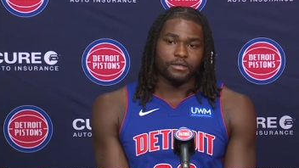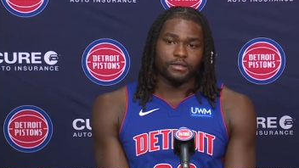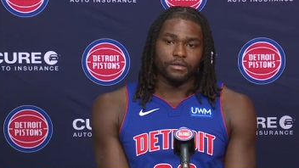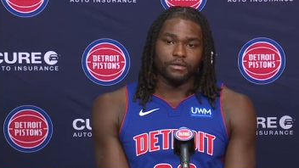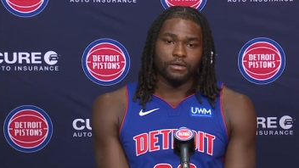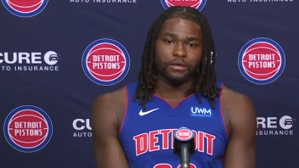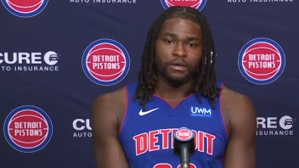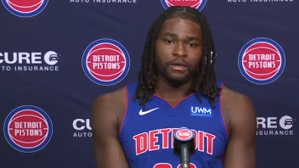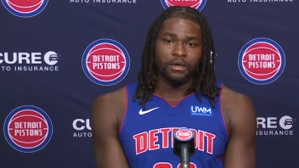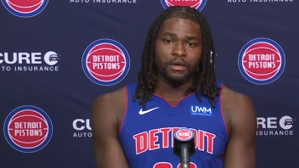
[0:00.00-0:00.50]

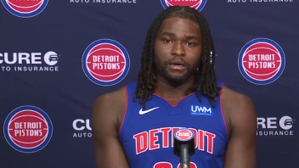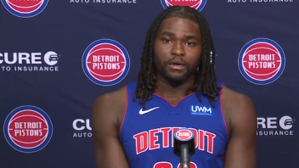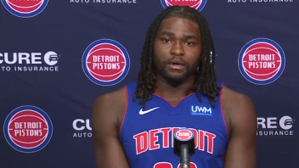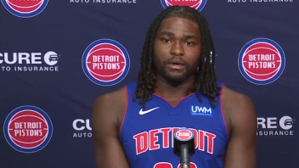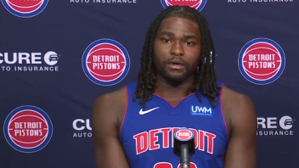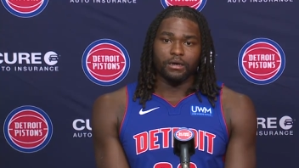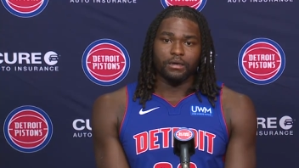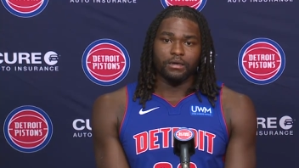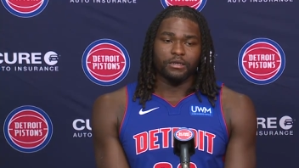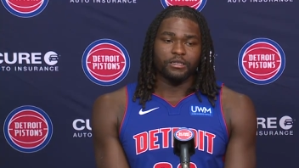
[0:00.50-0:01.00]
So
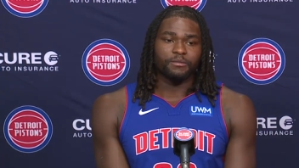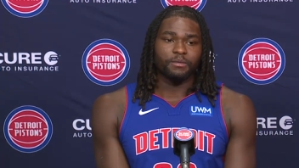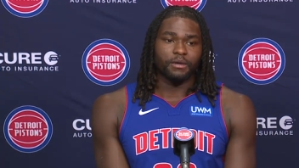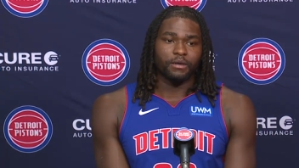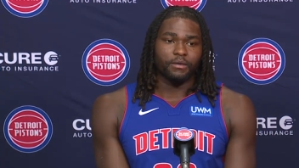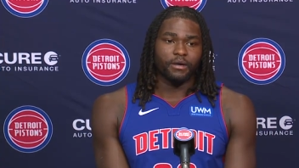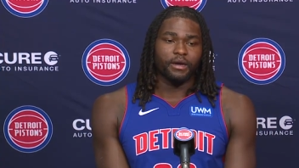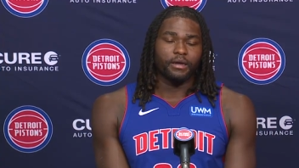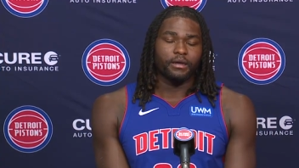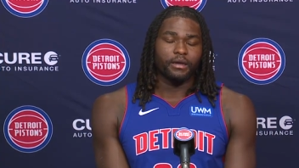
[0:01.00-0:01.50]
it's been
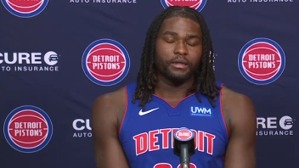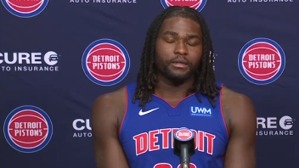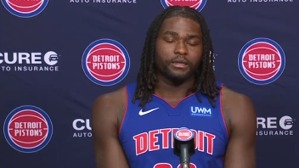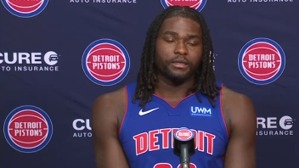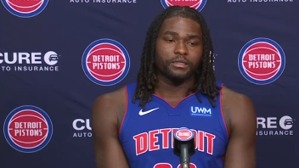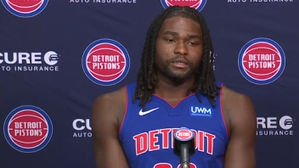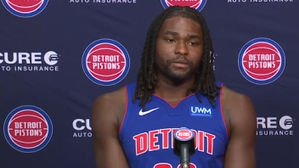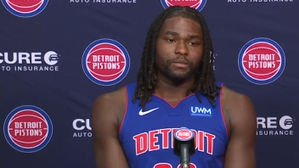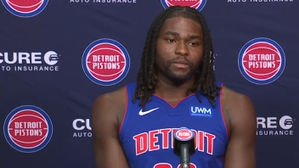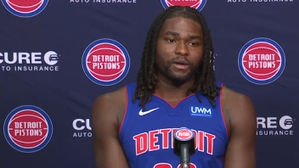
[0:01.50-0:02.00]
great getting in
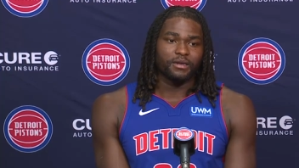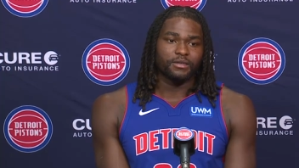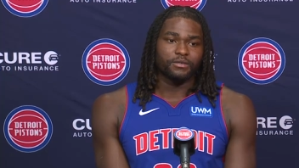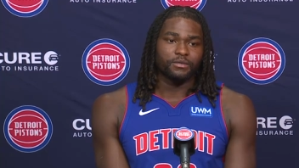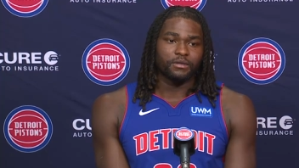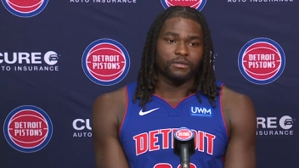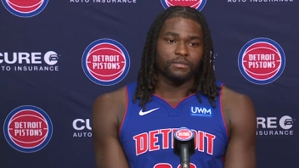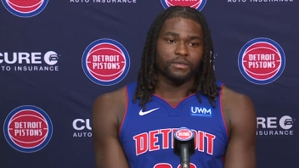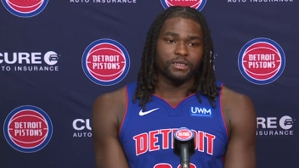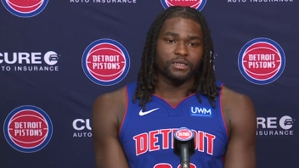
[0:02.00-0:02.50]
some reps
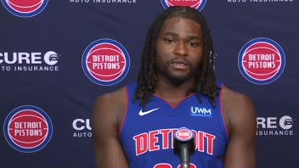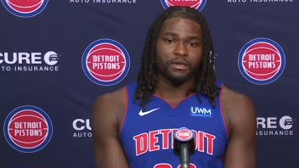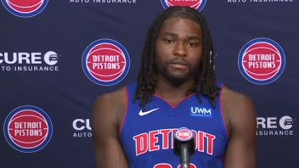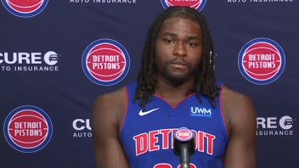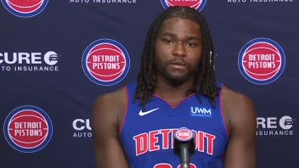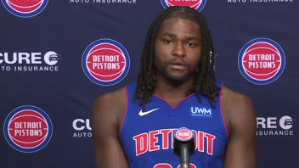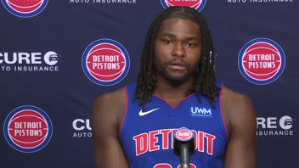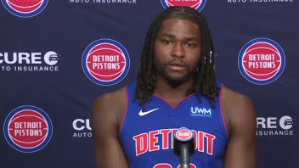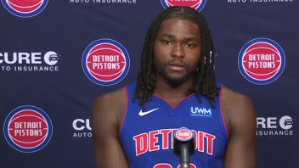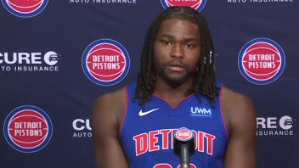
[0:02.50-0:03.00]
with him this
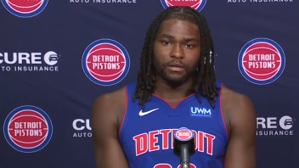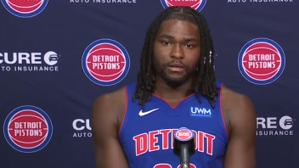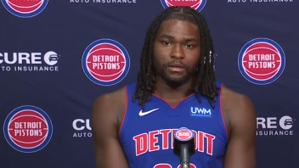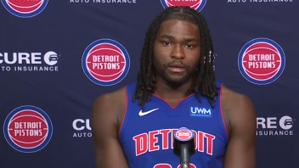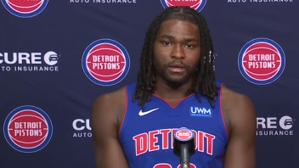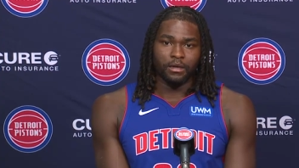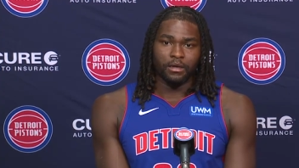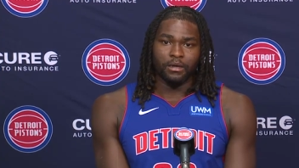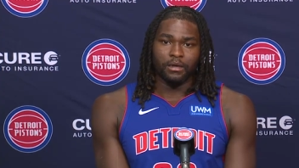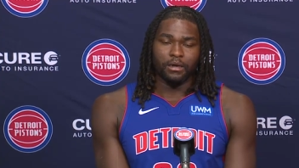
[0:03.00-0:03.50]
summer,
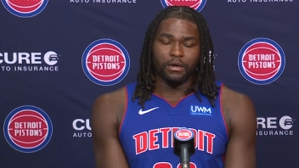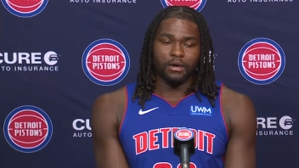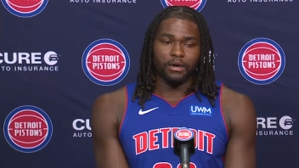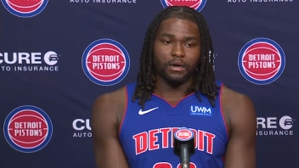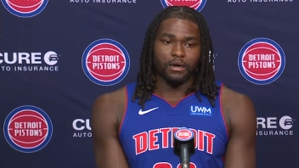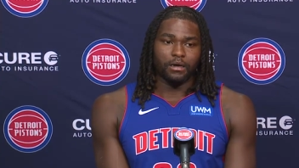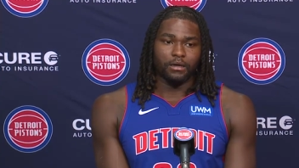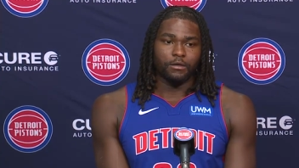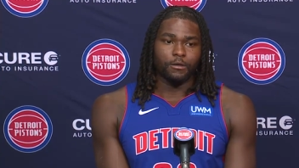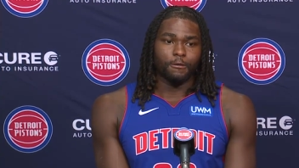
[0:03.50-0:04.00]

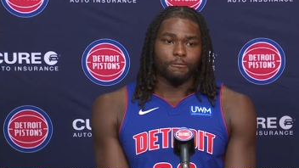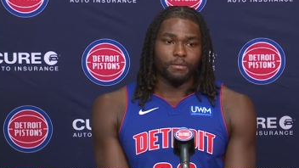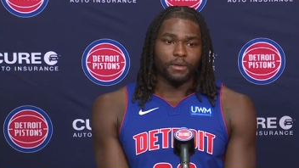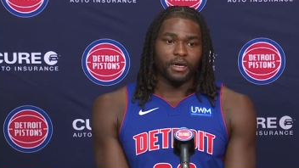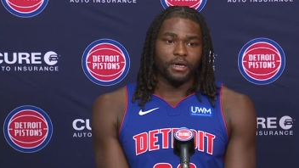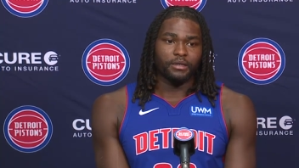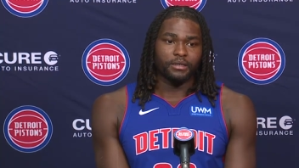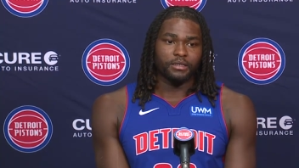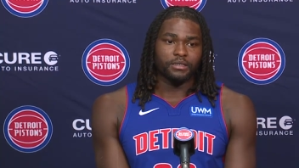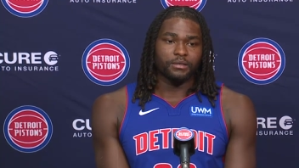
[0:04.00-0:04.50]
and you know,
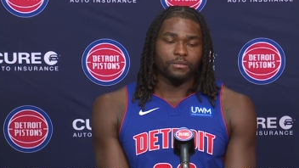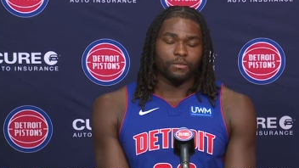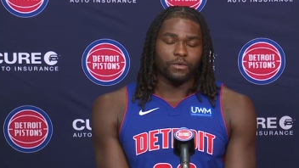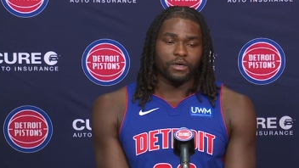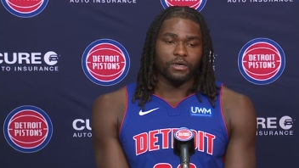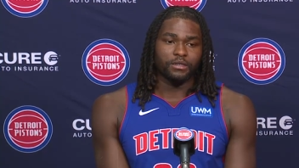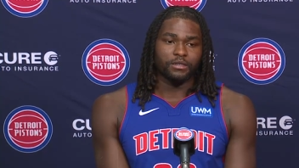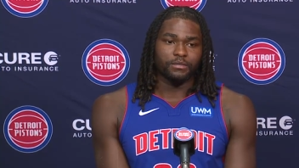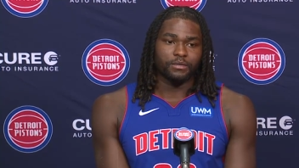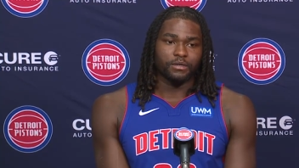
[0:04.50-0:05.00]
playing in some
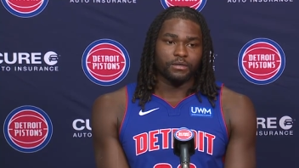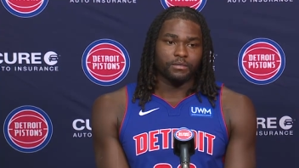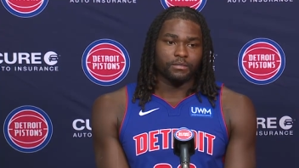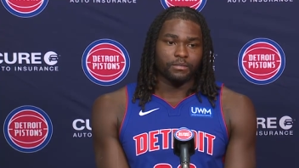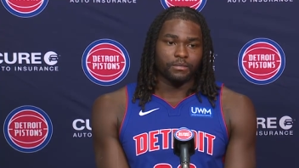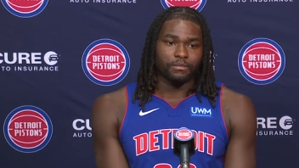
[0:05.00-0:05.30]
runs with him.